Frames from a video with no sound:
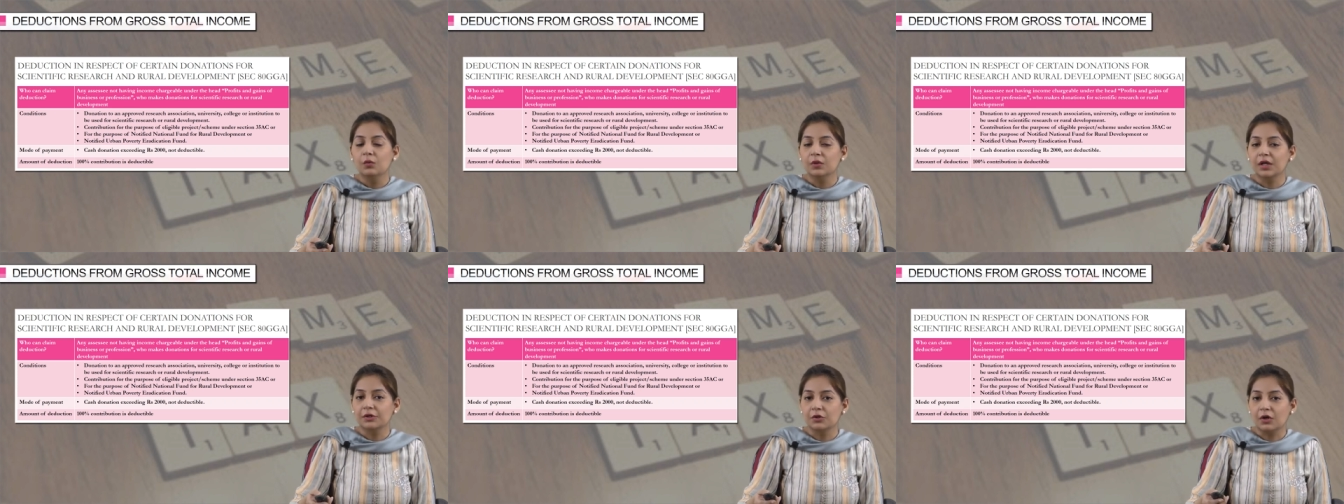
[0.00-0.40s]

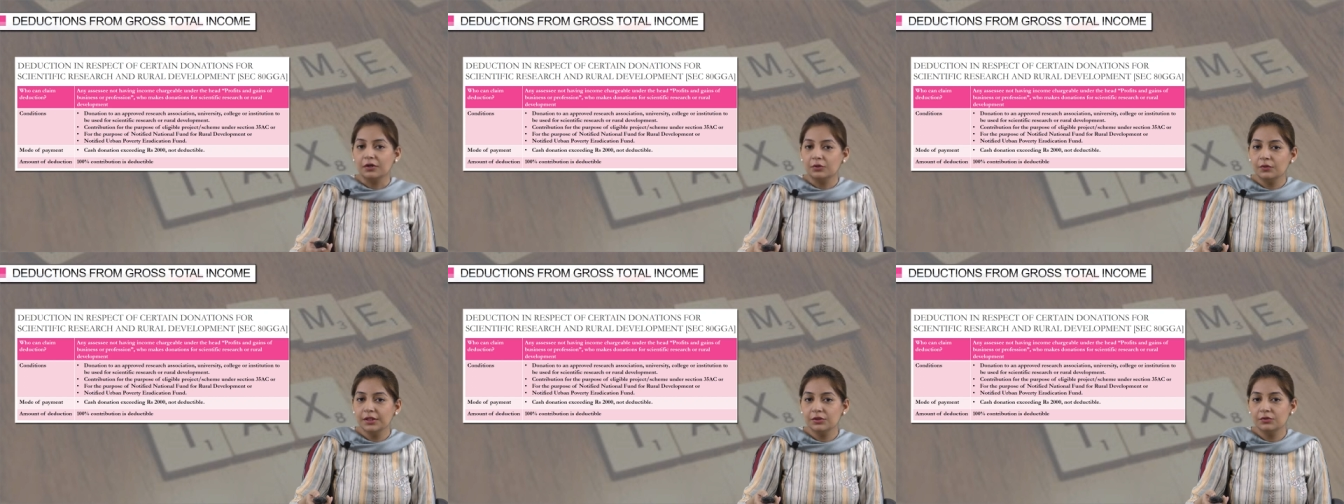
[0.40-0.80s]
we are
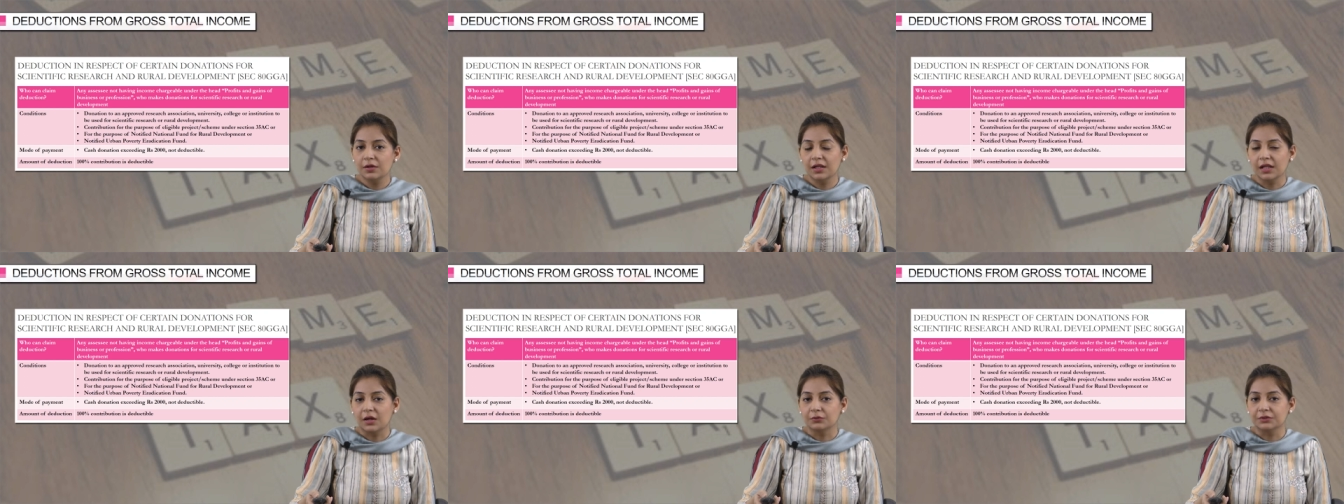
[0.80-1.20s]
not going
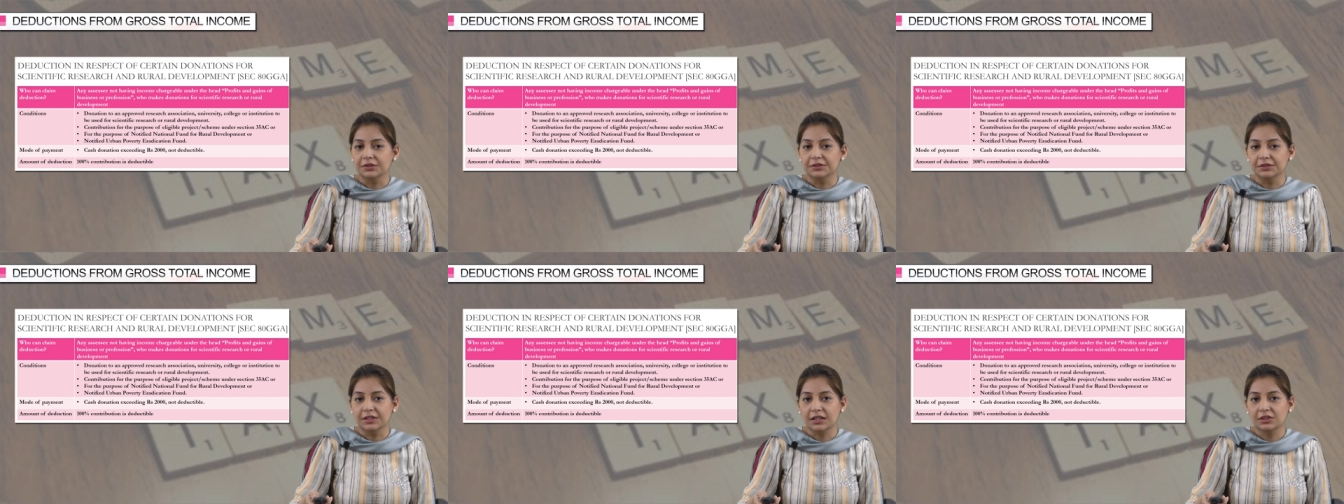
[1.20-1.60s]
to allow
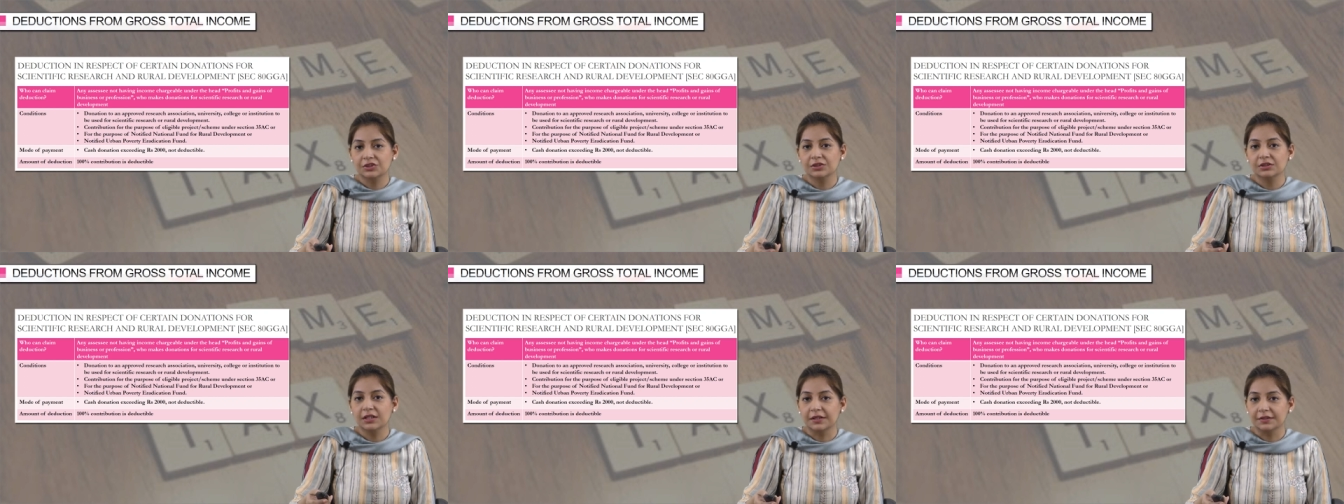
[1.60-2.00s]
the
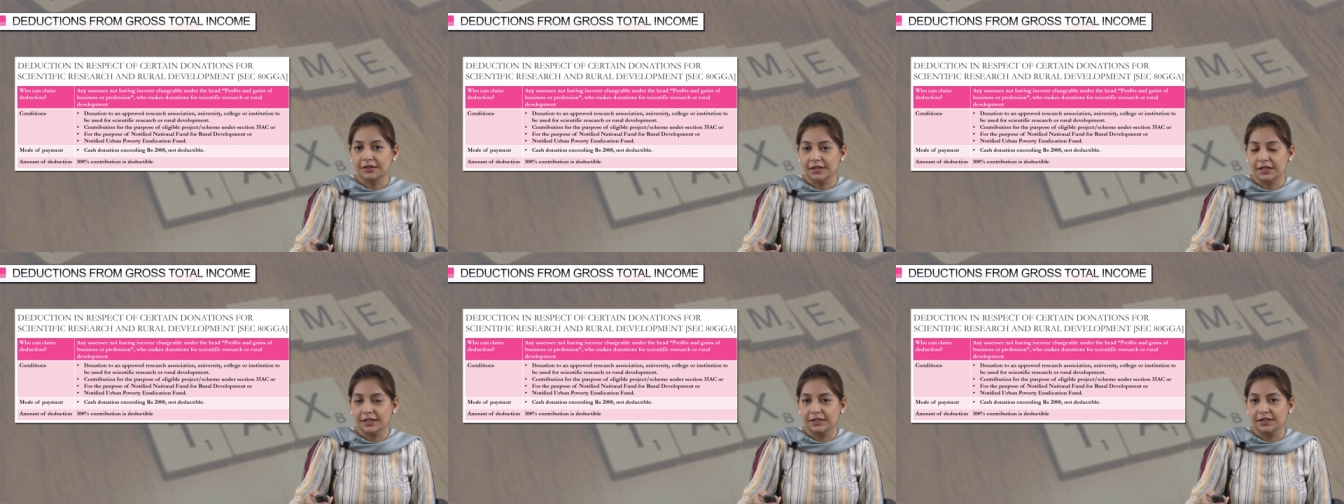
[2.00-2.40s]
deduction
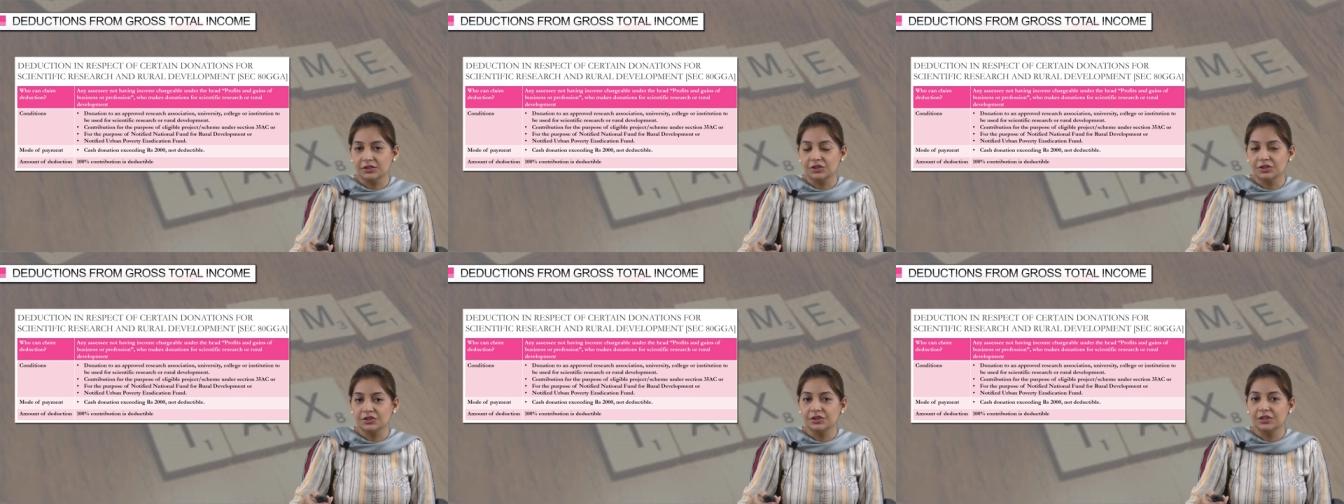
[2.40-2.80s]
under
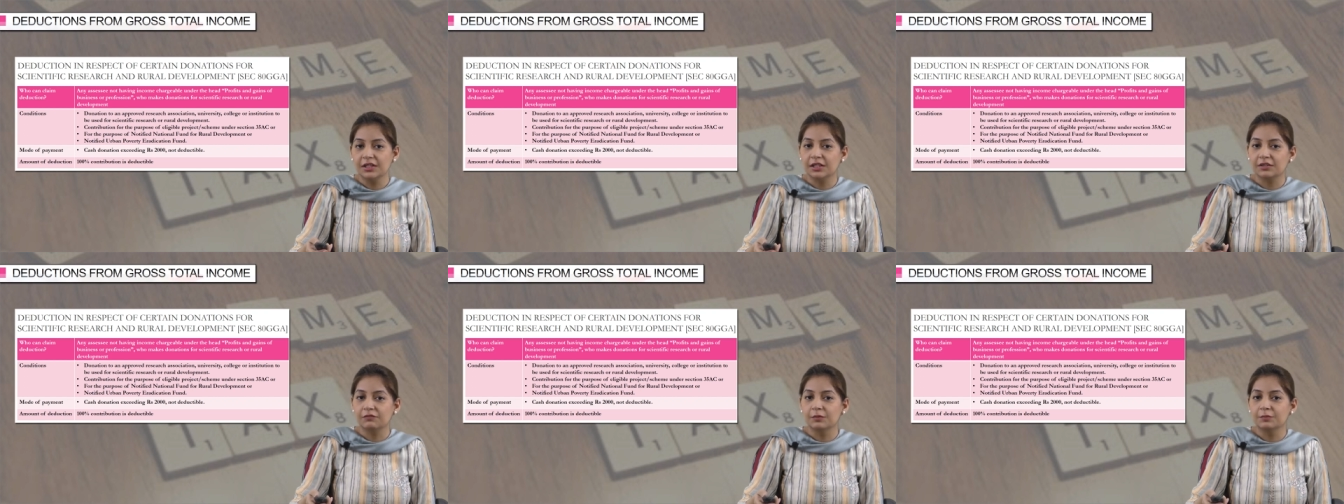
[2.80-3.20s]

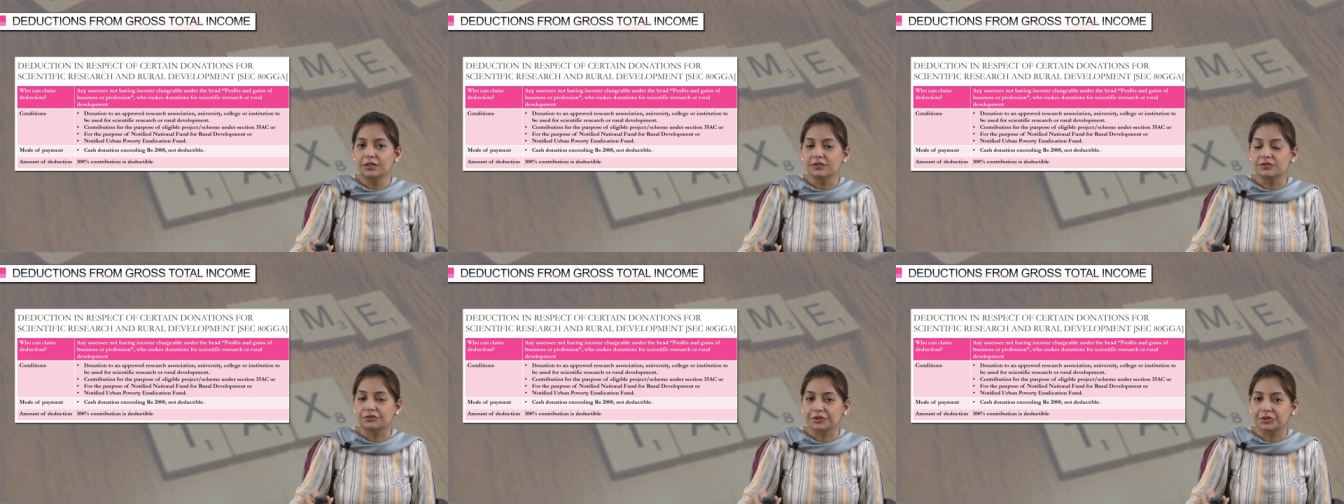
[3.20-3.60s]
80GGA it will be
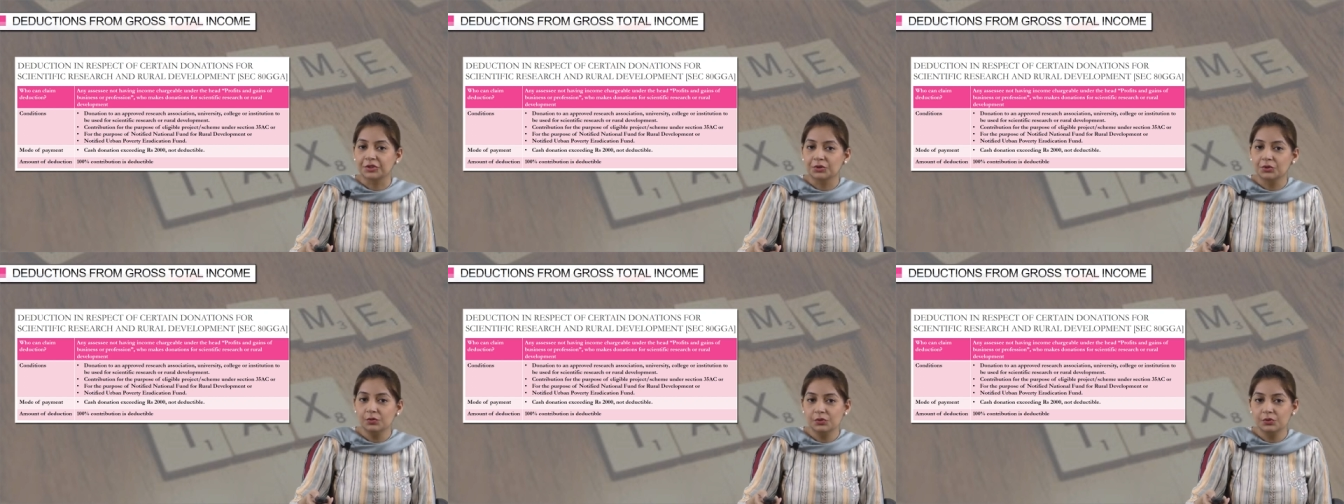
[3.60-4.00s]

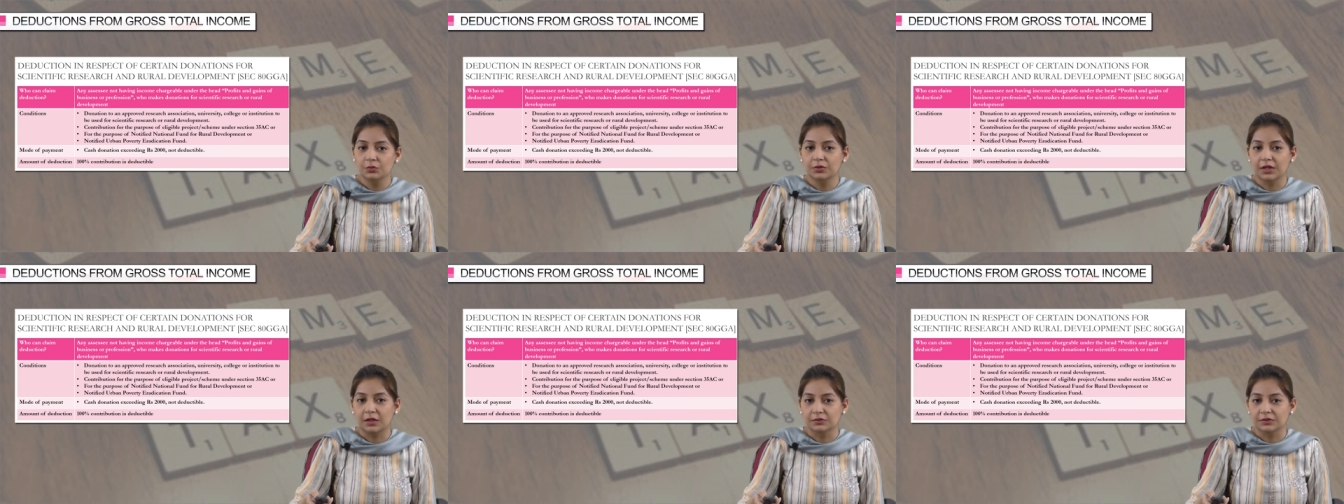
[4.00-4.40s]
restricted to
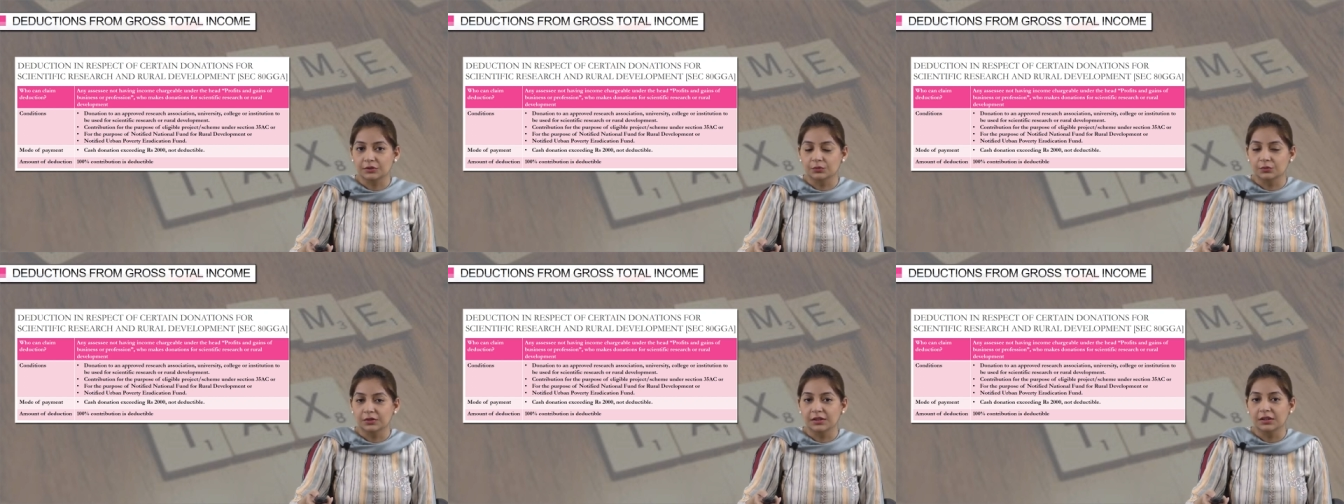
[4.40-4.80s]

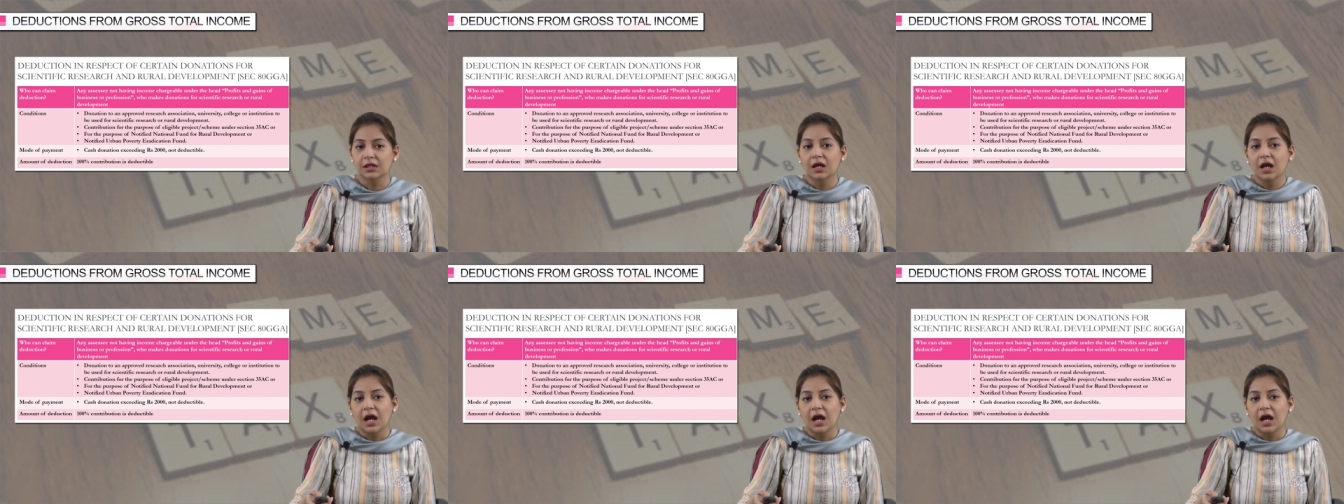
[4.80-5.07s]
2000 only.